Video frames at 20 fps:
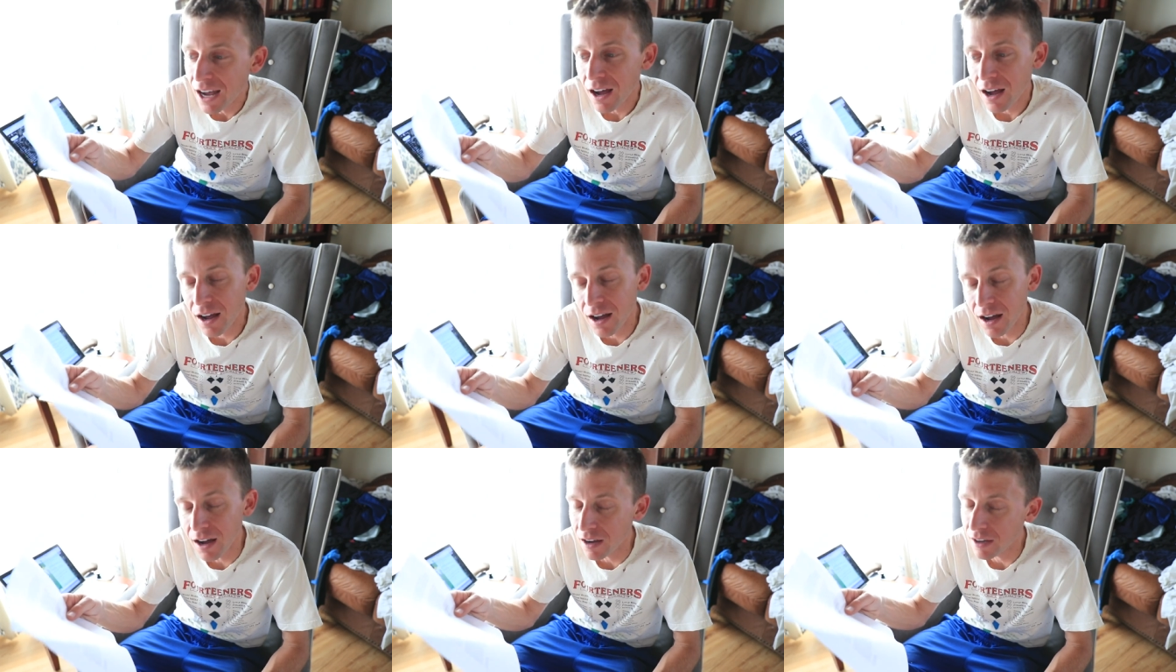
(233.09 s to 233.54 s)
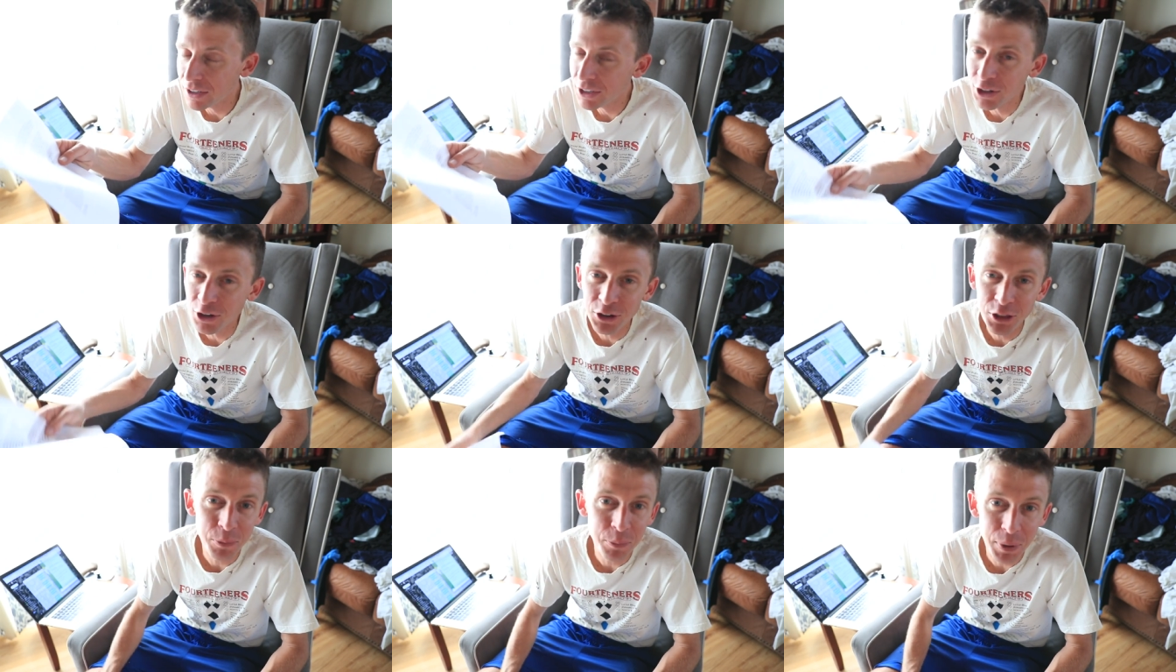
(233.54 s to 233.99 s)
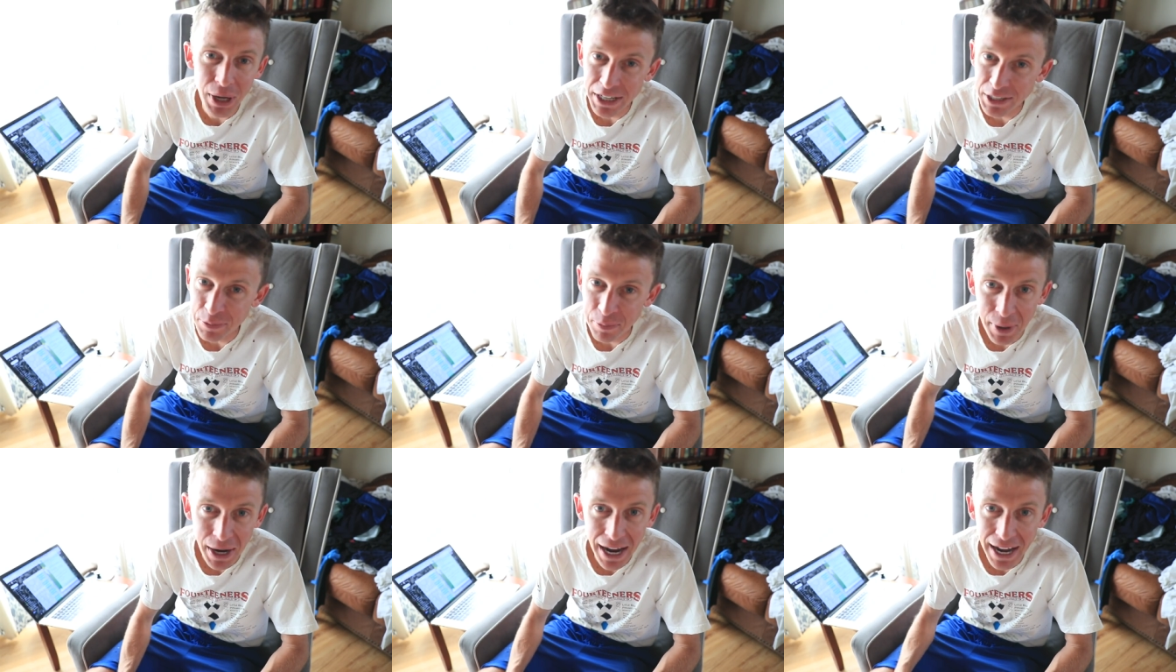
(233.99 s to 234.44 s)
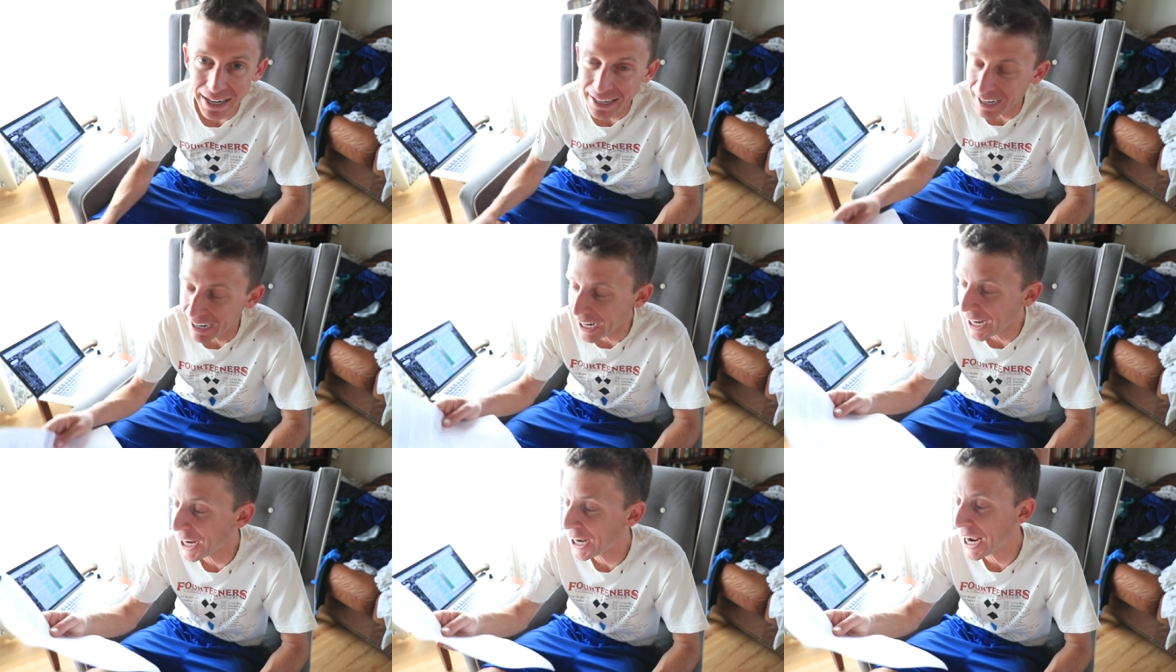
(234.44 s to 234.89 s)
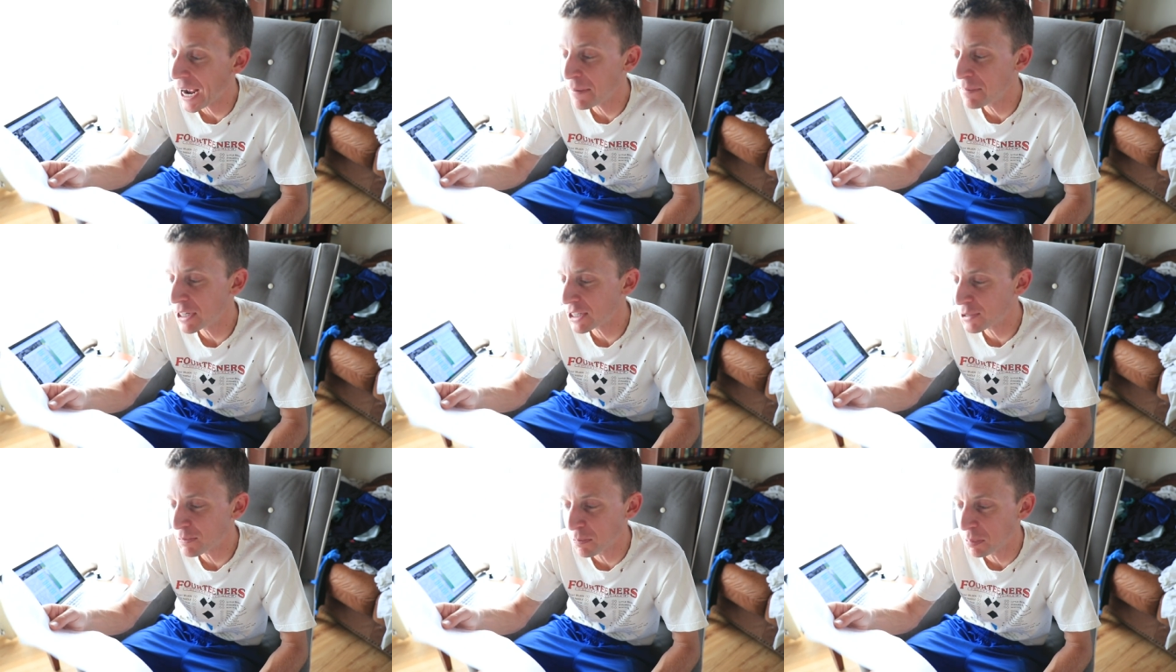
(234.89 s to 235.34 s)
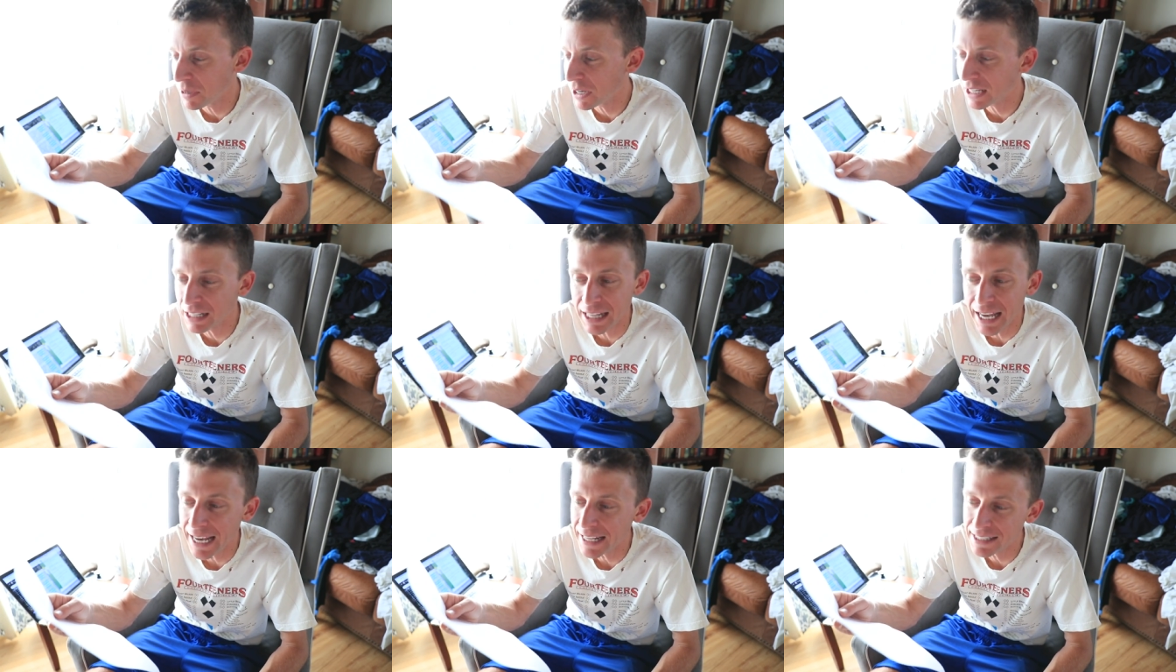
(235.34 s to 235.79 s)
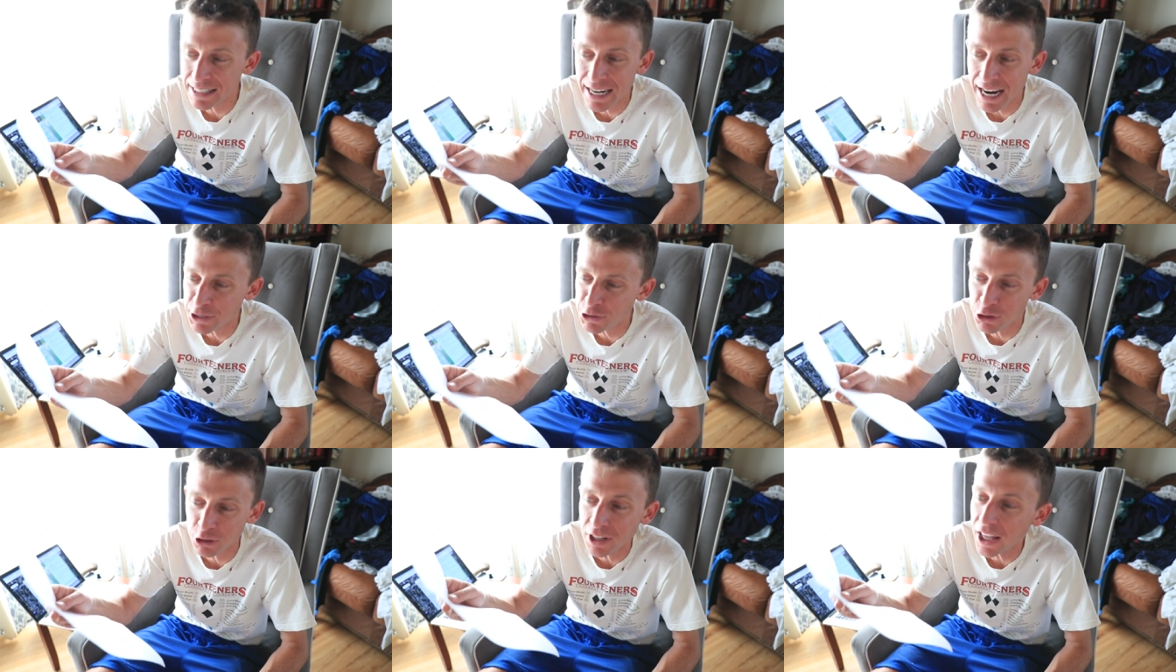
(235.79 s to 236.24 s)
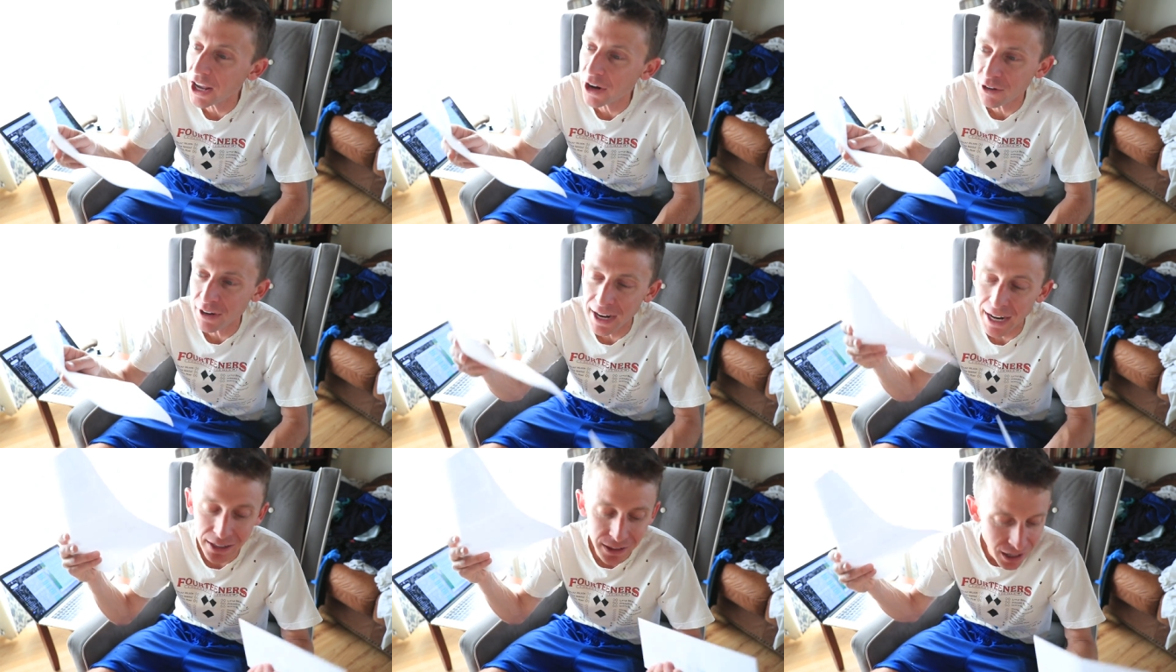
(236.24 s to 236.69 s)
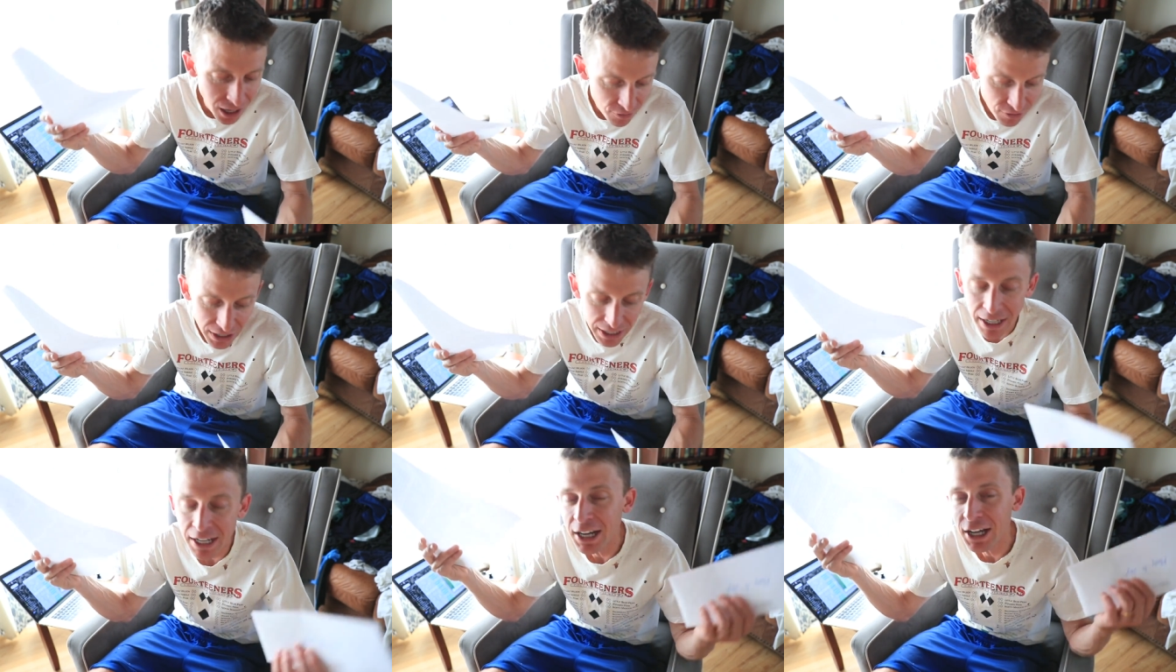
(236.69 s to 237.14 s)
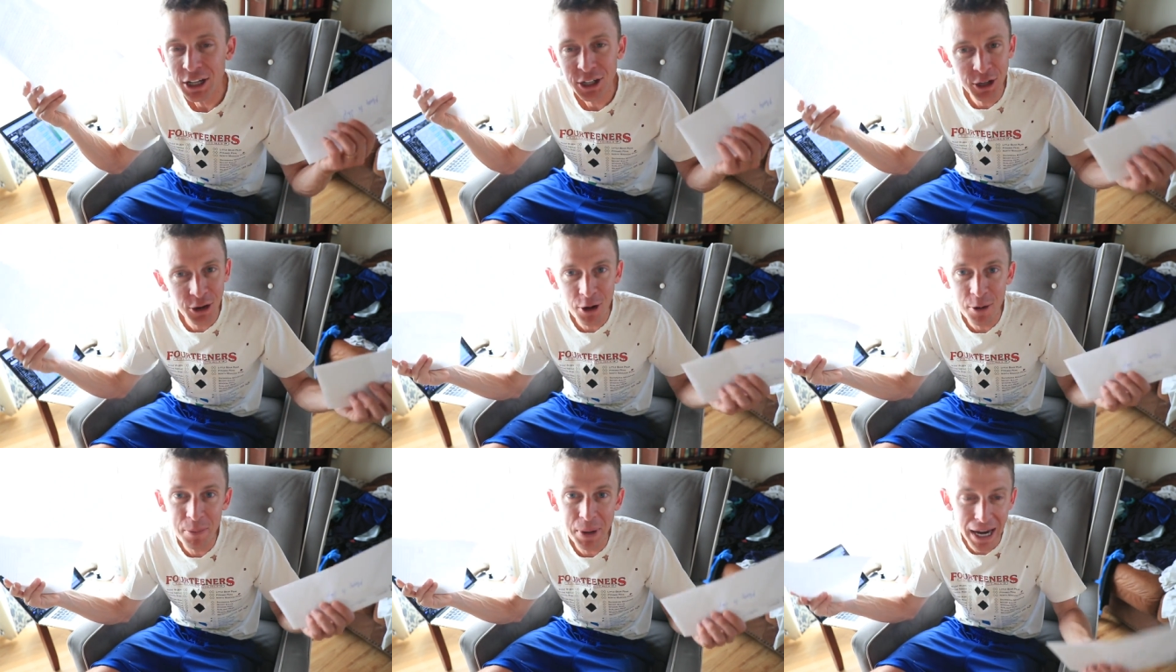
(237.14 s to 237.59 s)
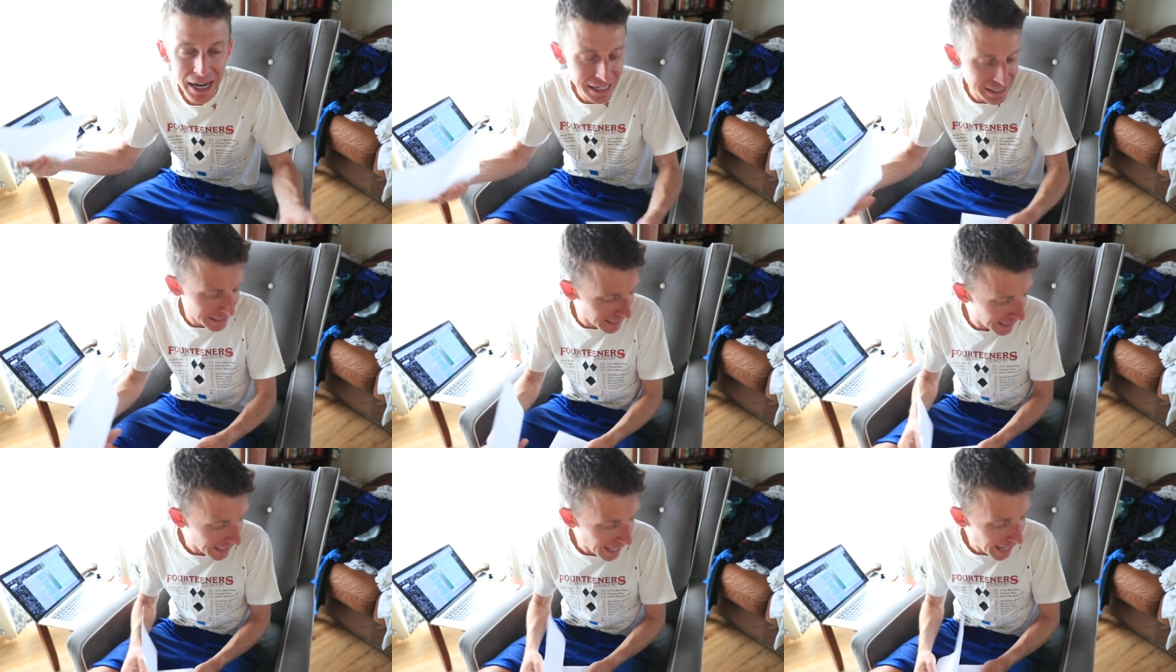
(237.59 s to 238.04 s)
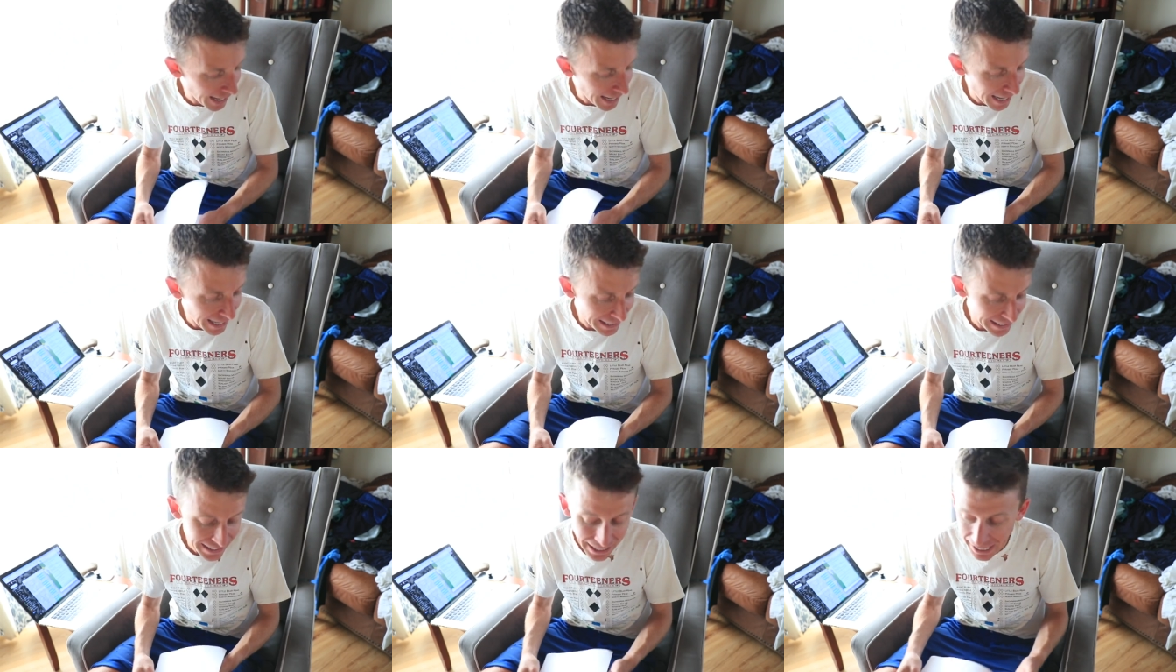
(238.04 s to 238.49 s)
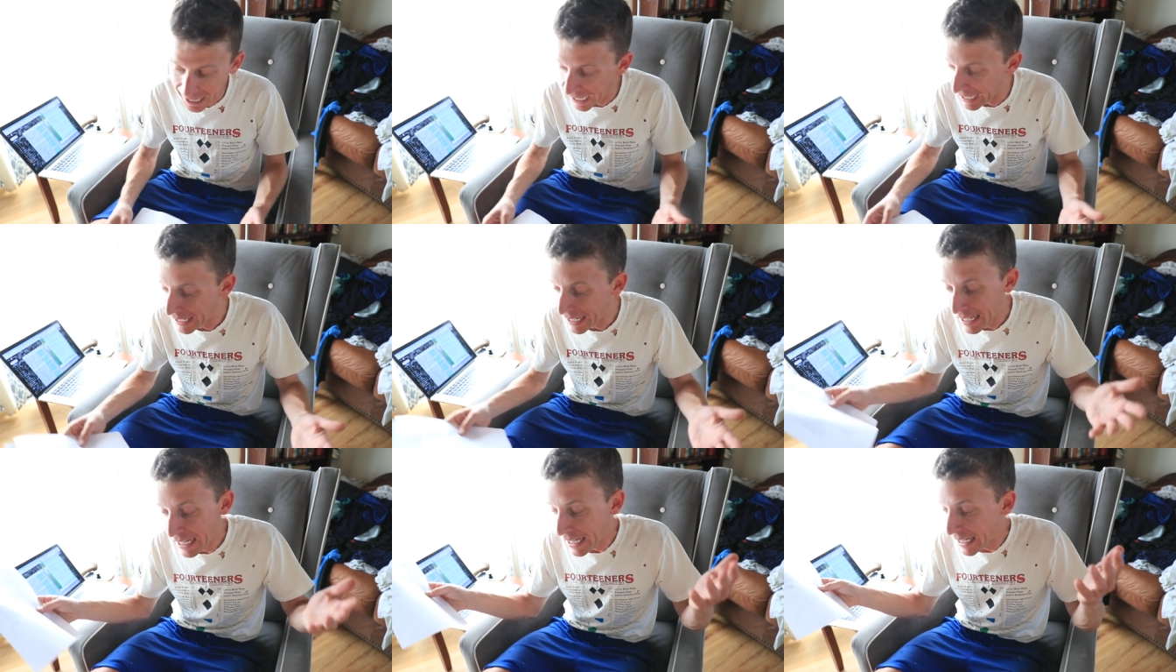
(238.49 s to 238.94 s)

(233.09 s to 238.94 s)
Oh, you're the best, Matt. Uh, I'm just glancing at your letter and I love it. You're amazing, and uh,